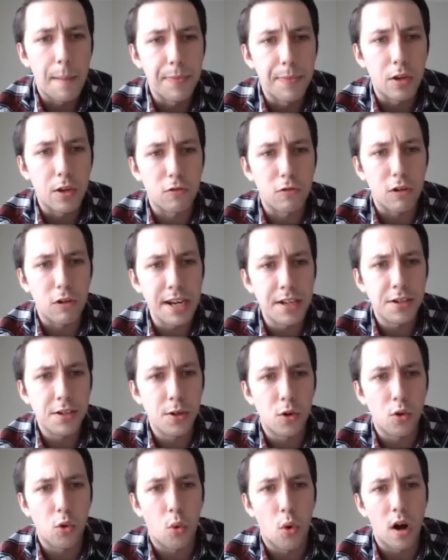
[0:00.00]
The right
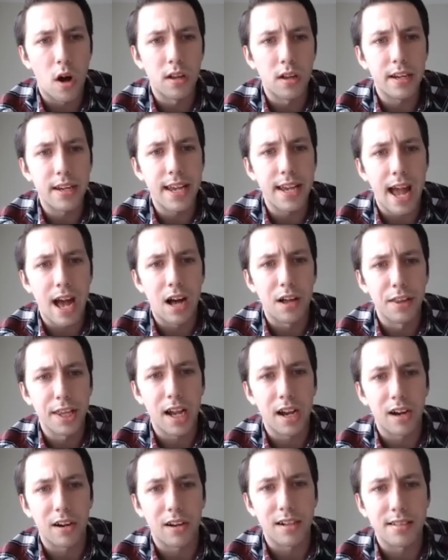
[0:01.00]
to quality
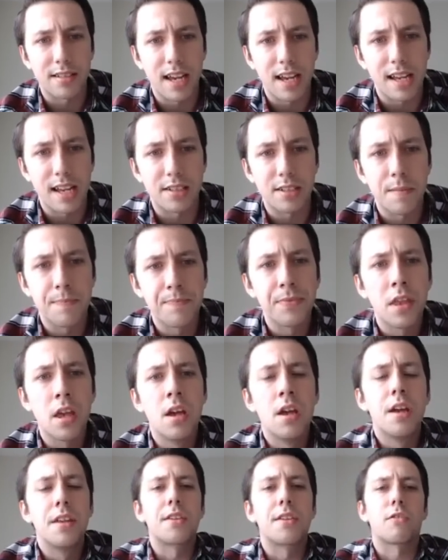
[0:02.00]
healthcare, it says.
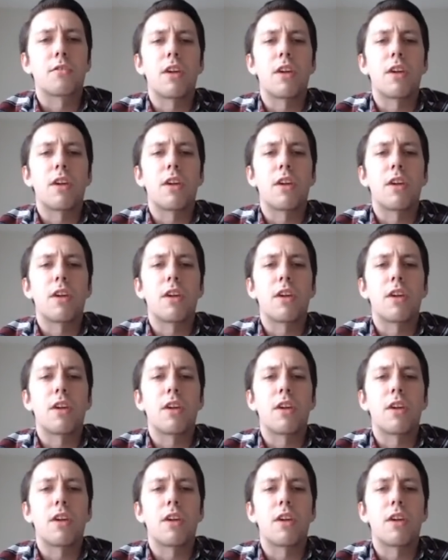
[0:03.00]
The